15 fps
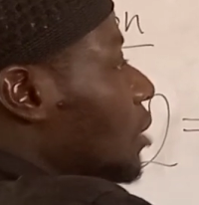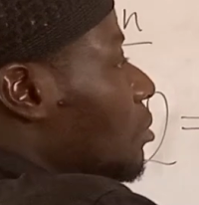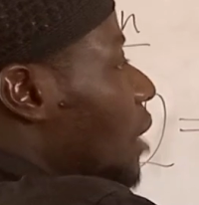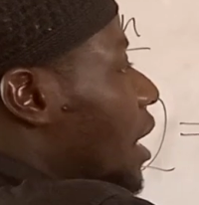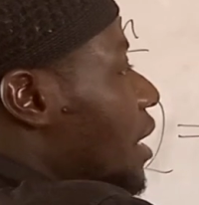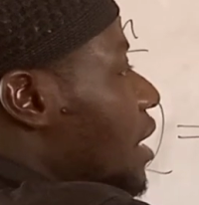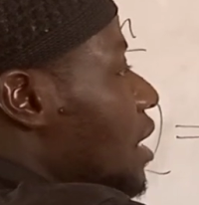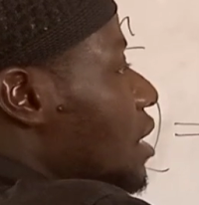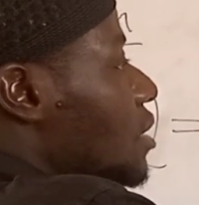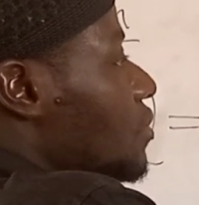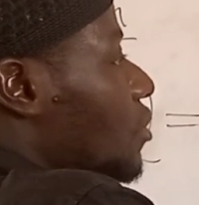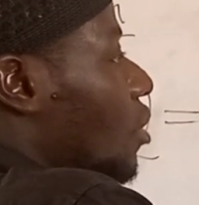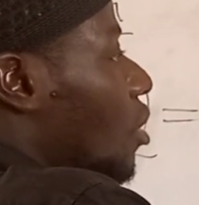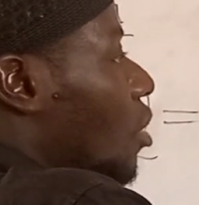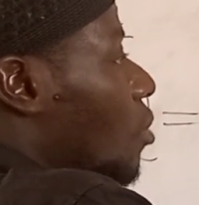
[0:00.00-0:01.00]
minus
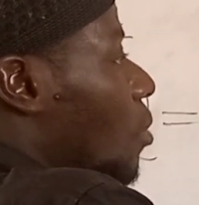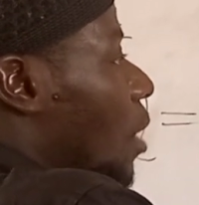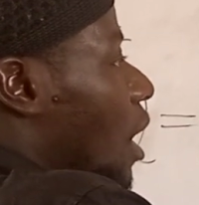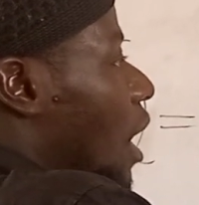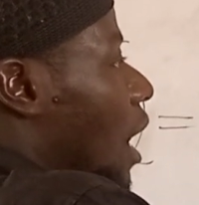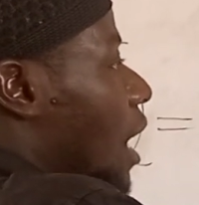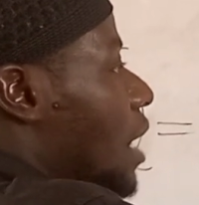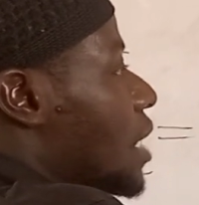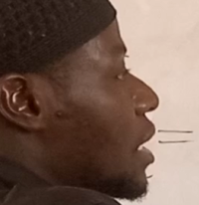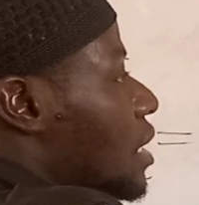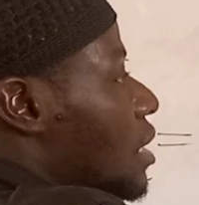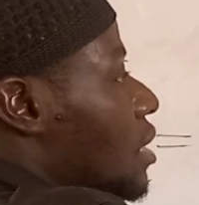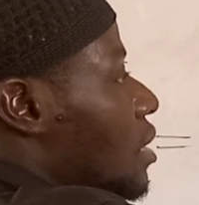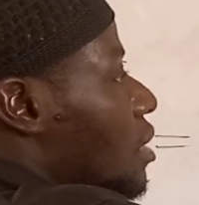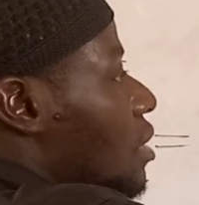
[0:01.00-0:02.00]
4y
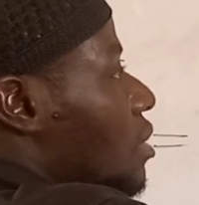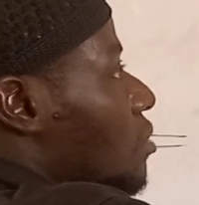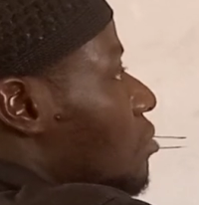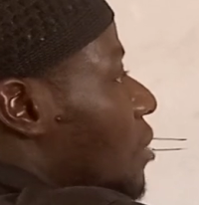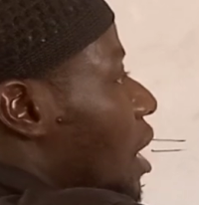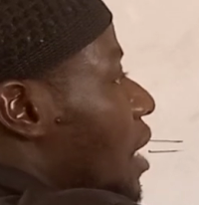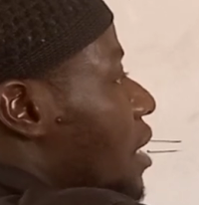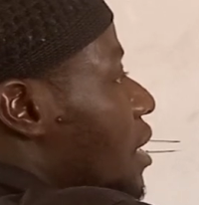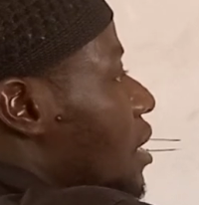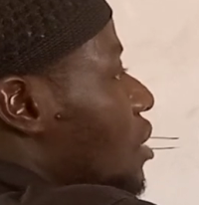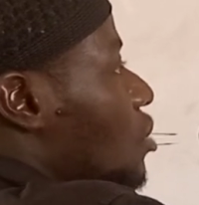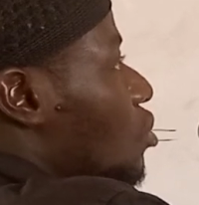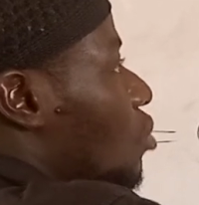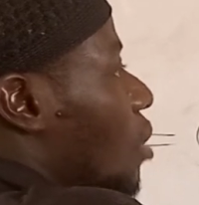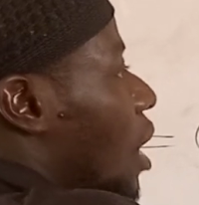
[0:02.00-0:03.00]

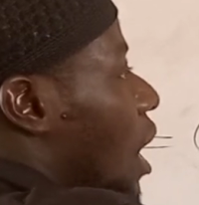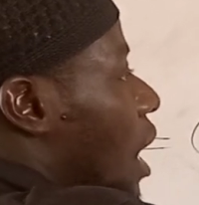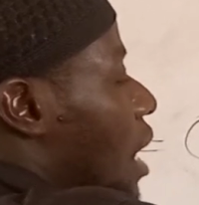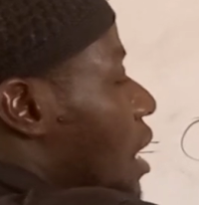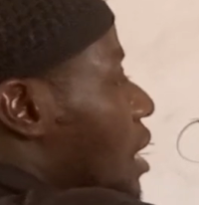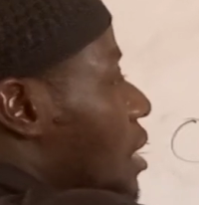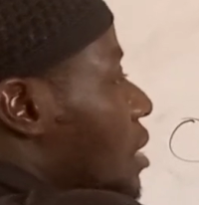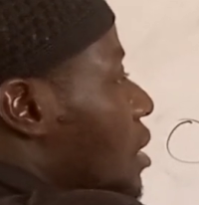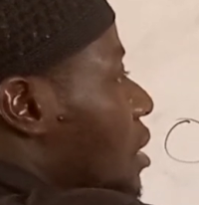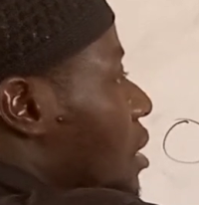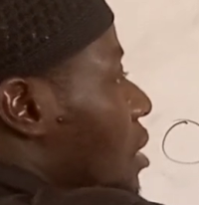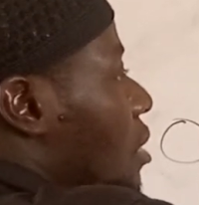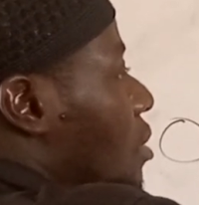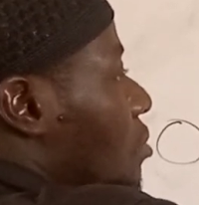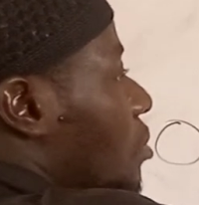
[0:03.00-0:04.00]
minus y
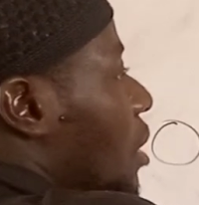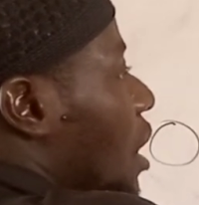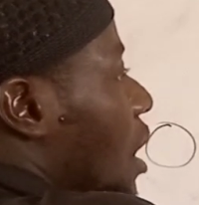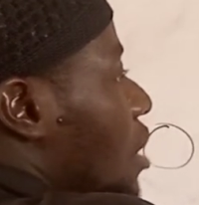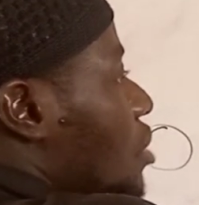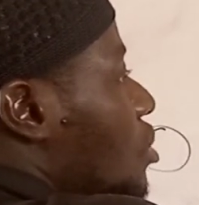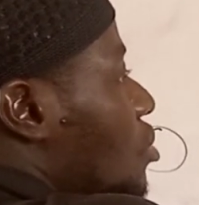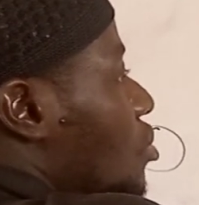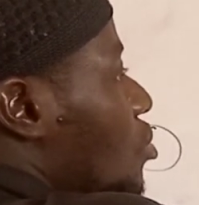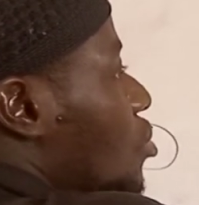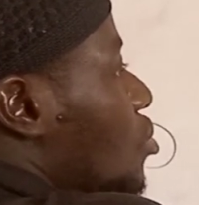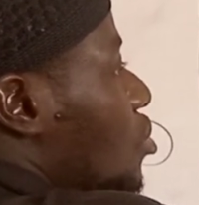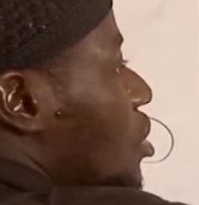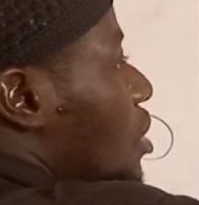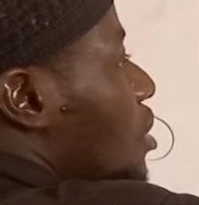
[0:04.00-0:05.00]
plus 2
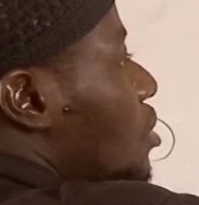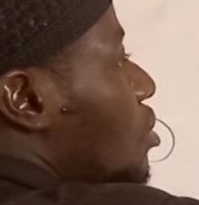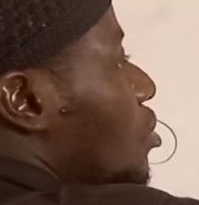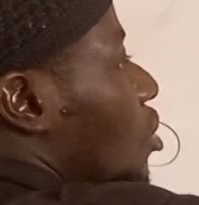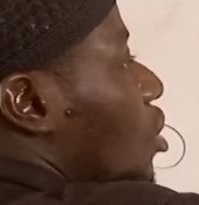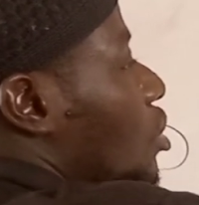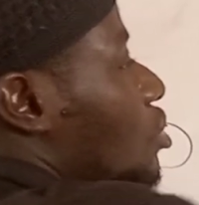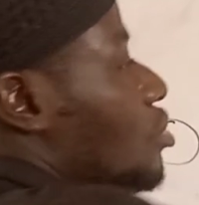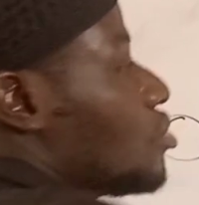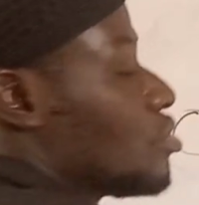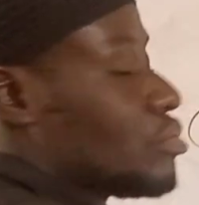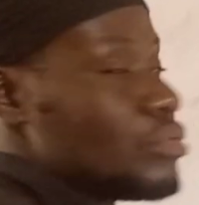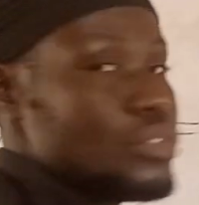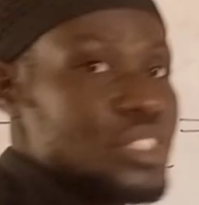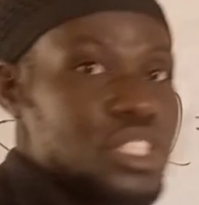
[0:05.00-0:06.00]
is equal to
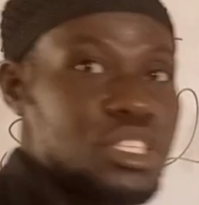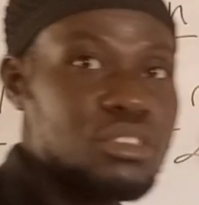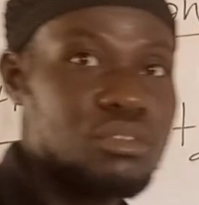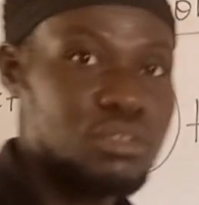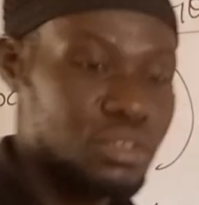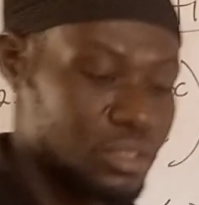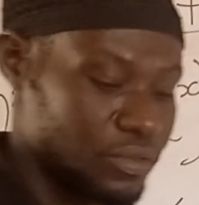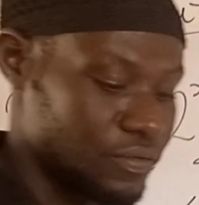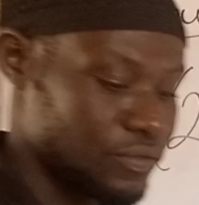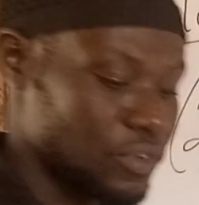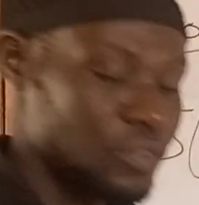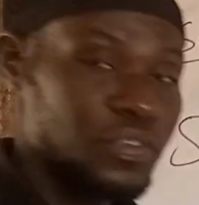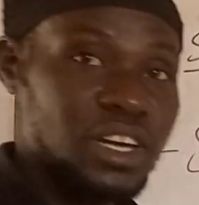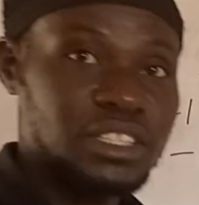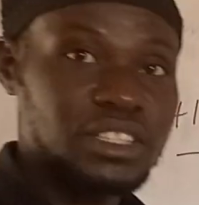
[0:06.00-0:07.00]
0.
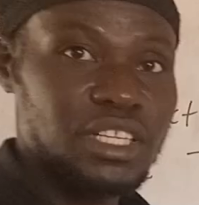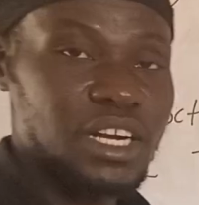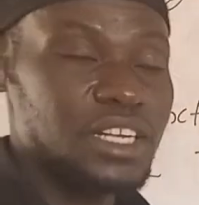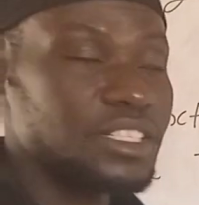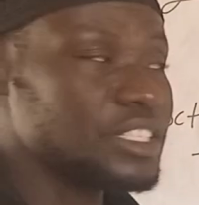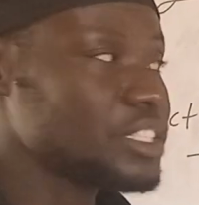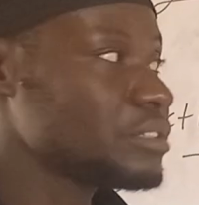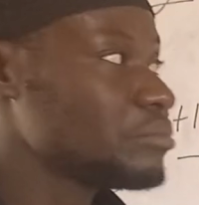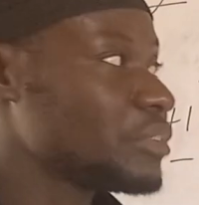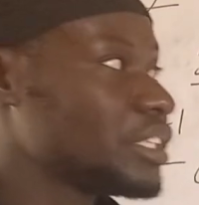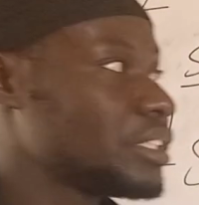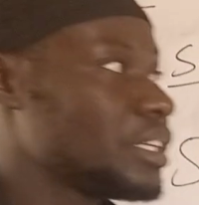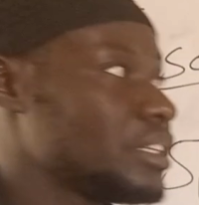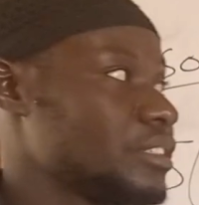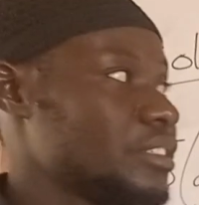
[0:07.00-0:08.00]
For factorization
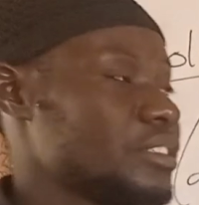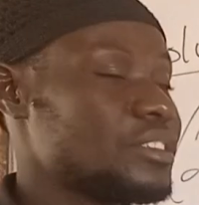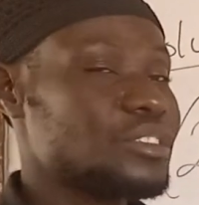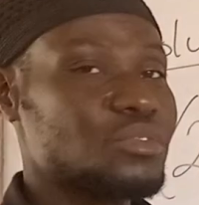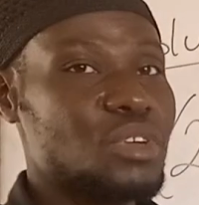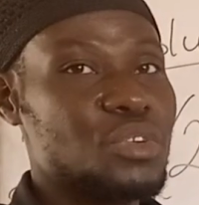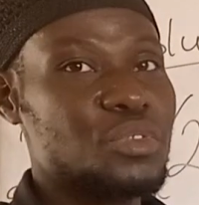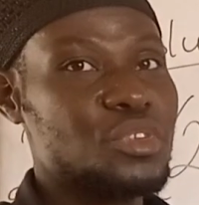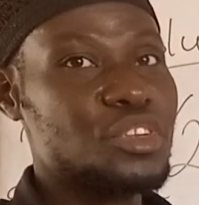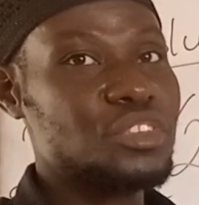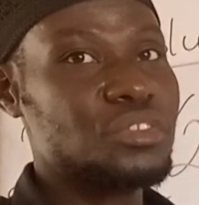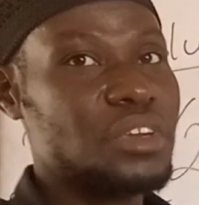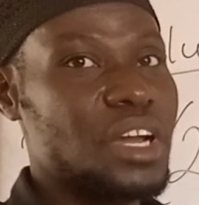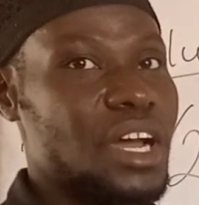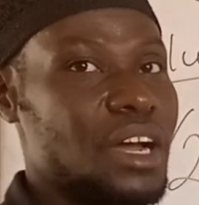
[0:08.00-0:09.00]
method, this is what we're going
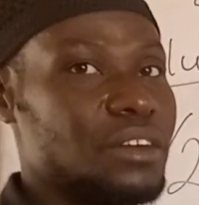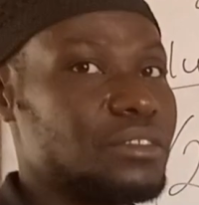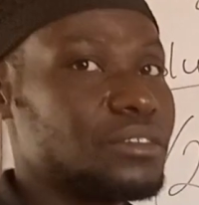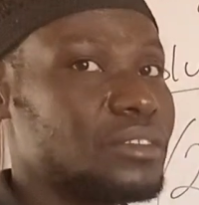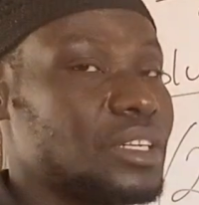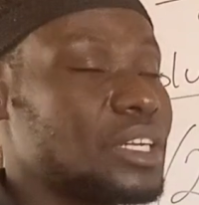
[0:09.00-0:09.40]
to have.